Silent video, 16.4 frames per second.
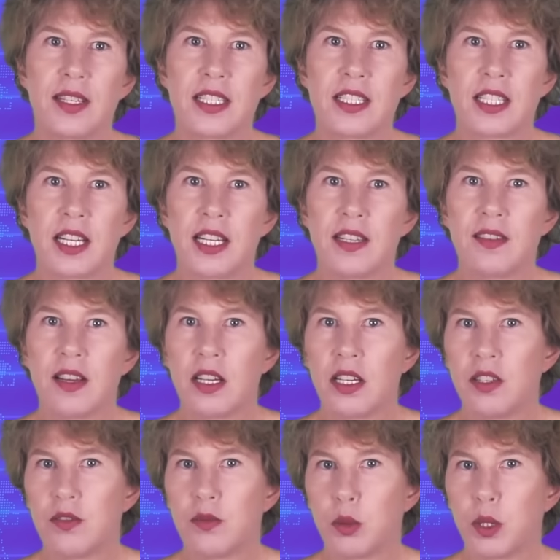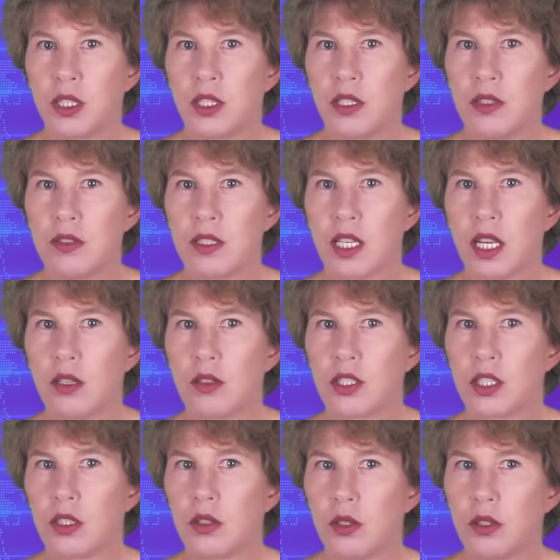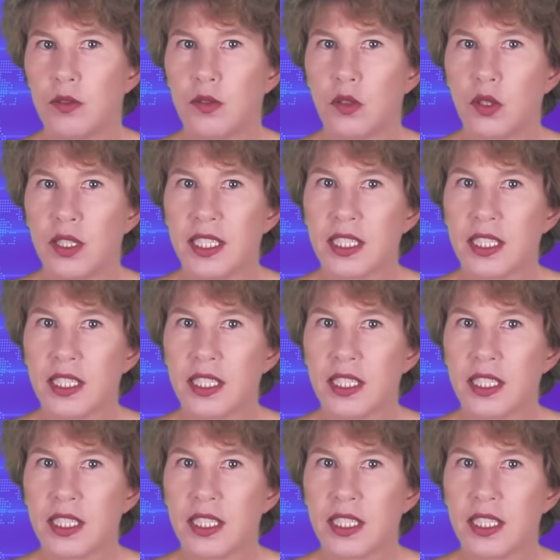They say that if one knows how to look for